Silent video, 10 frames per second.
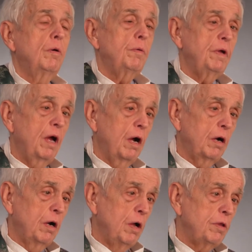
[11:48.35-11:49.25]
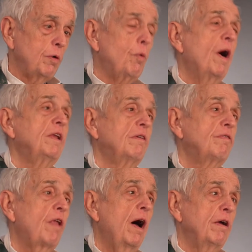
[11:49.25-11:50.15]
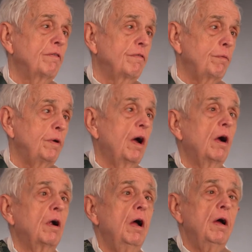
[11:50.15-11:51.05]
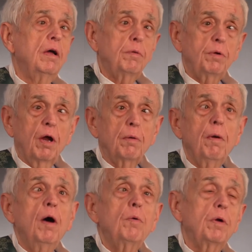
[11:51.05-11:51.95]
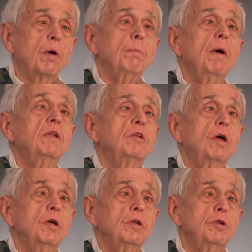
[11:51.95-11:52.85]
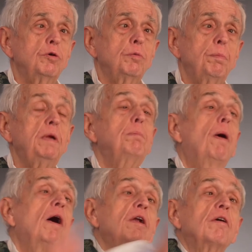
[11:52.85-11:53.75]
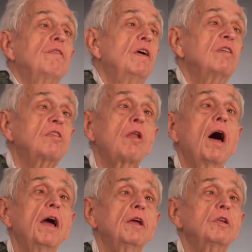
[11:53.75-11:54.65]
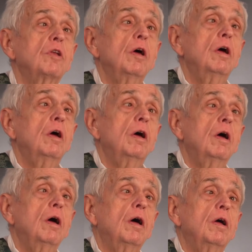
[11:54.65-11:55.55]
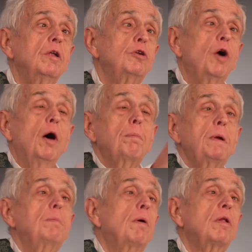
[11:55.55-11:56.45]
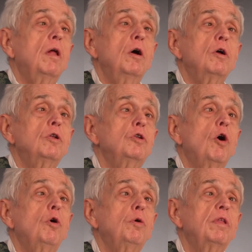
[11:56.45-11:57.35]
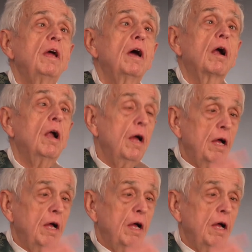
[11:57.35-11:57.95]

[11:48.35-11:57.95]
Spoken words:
We are the wine of life. We are meant to be part of his light, to help people know who they are.